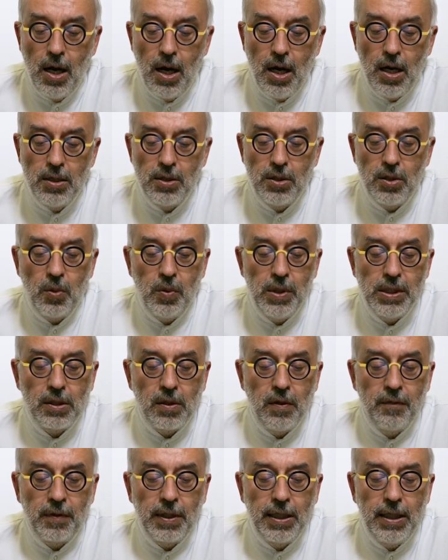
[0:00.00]
and the
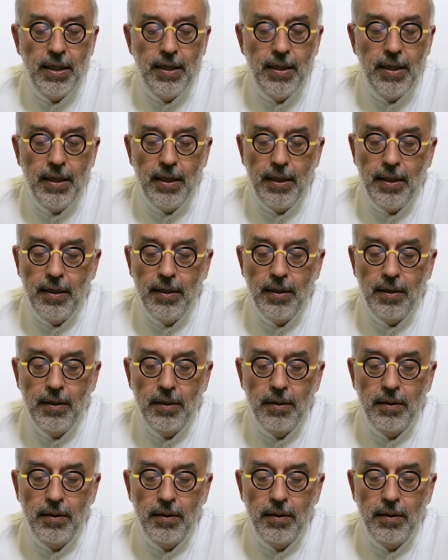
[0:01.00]
risk of kidney,